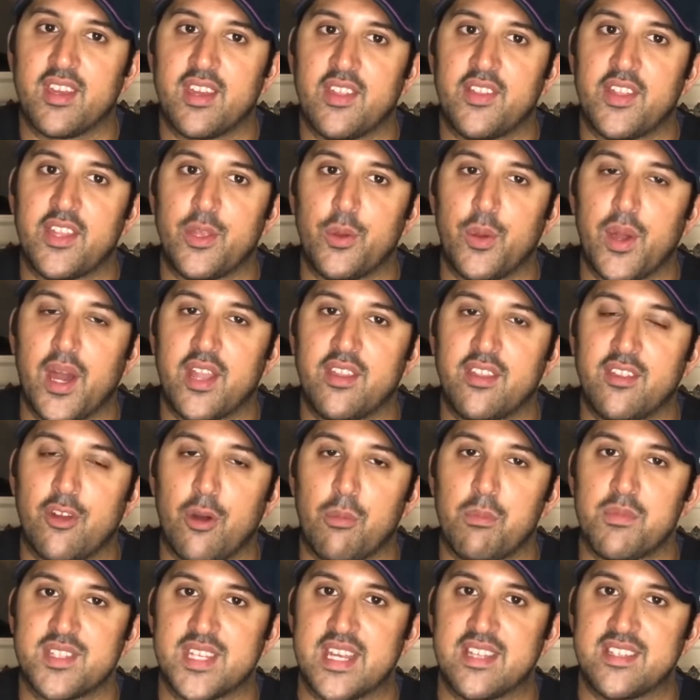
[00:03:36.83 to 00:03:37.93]
And then you had
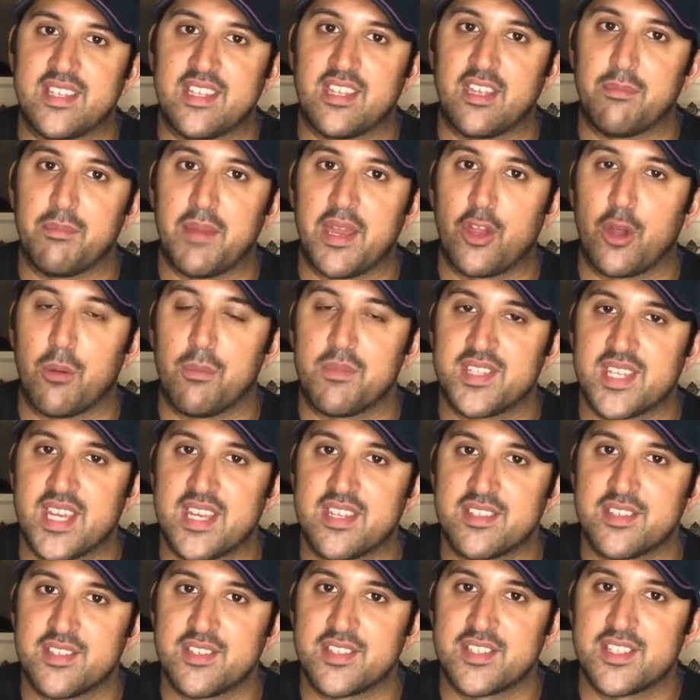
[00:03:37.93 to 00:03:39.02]
commentating, your main
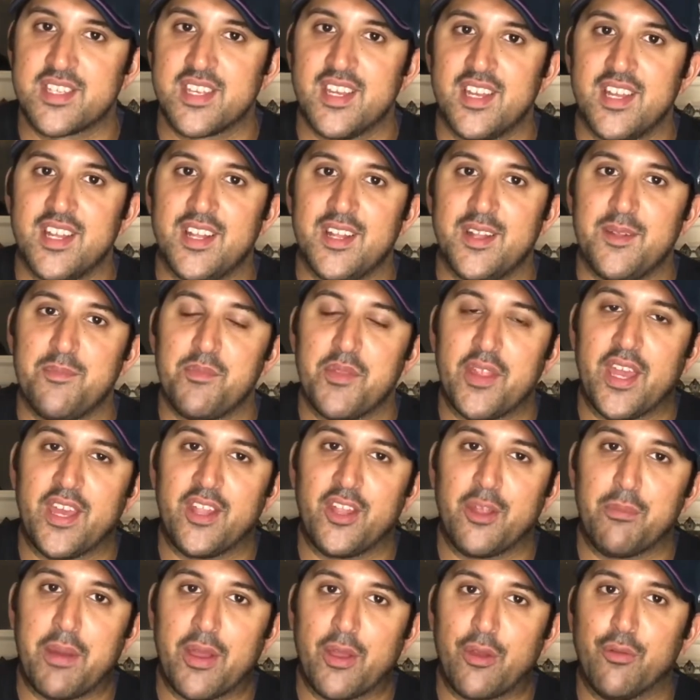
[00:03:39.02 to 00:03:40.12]
commentators,
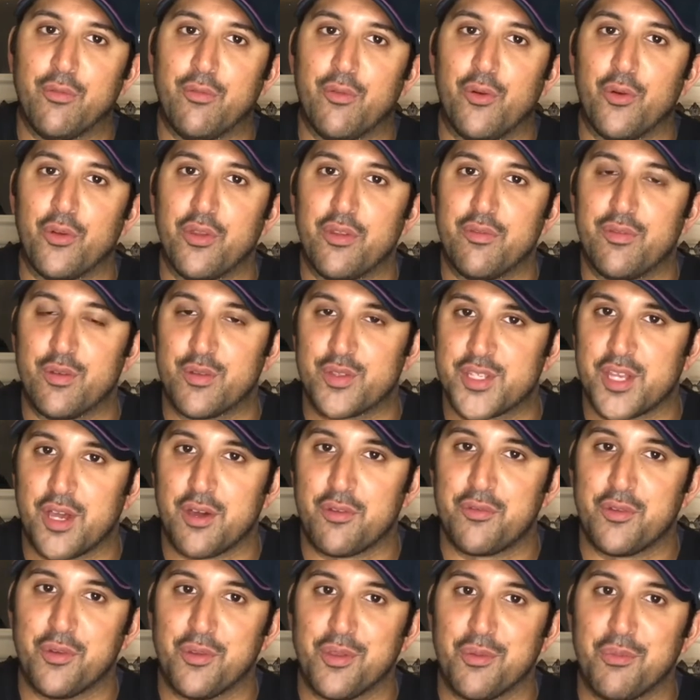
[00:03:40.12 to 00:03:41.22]
and Michael Vaughan and Phil
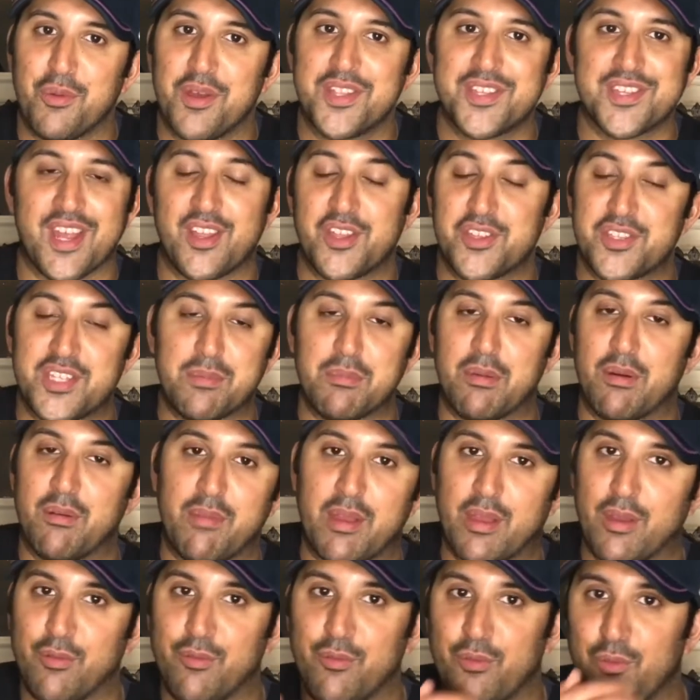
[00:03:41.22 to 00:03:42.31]
Tufnell, which I just think about
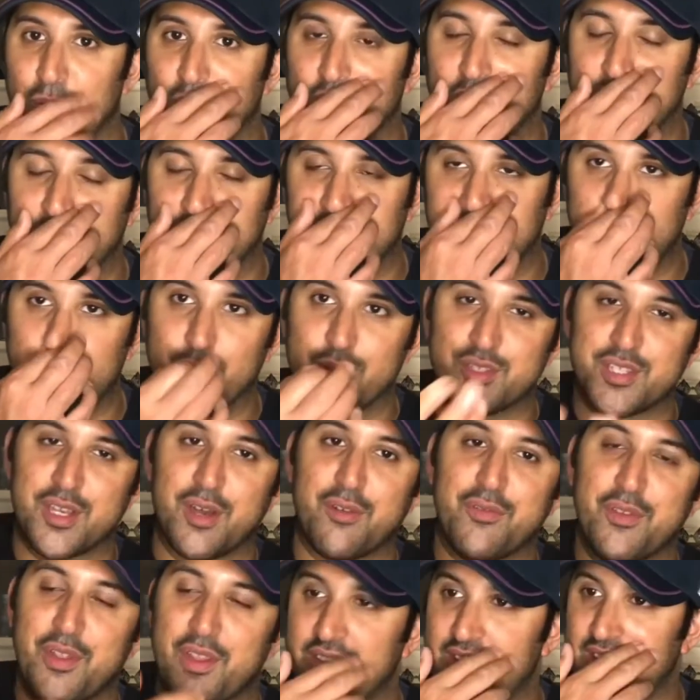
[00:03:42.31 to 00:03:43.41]
Michael Vaughan, Phil
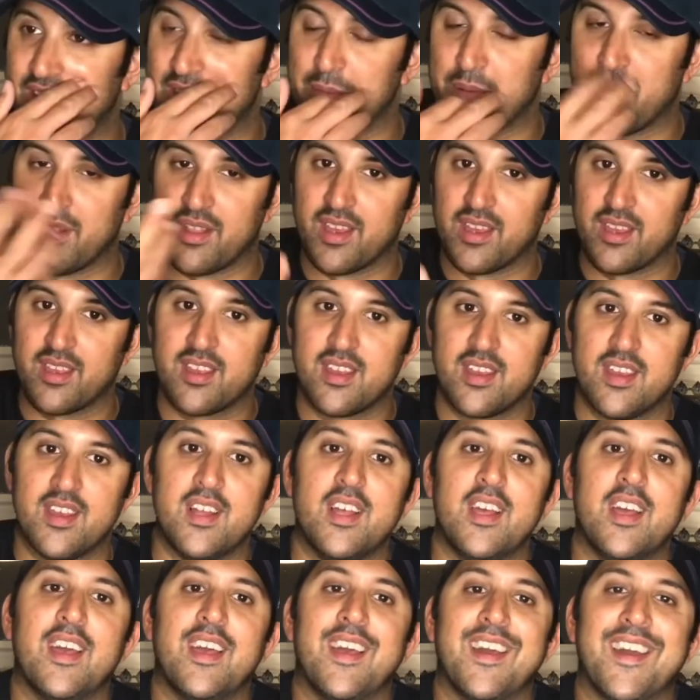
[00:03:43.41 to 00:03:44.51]
Tufnell, I just think about,
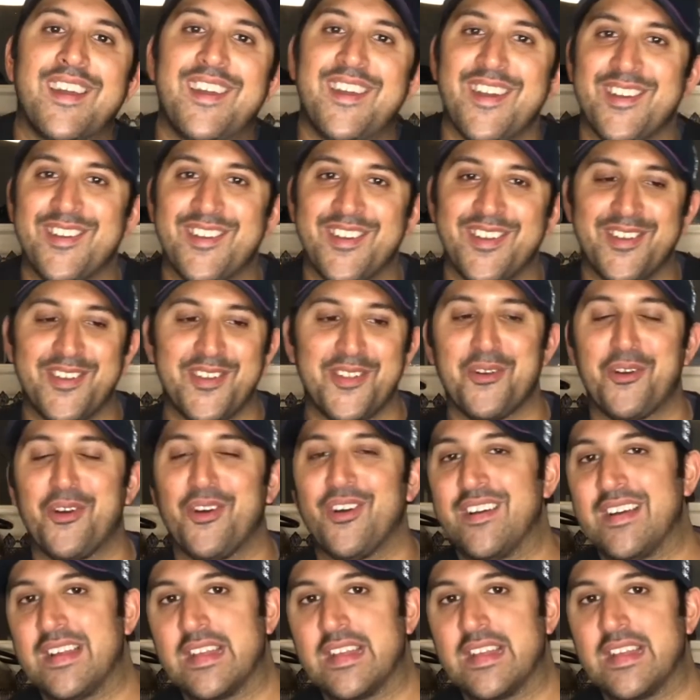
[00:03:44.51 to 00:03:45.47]
like, you know,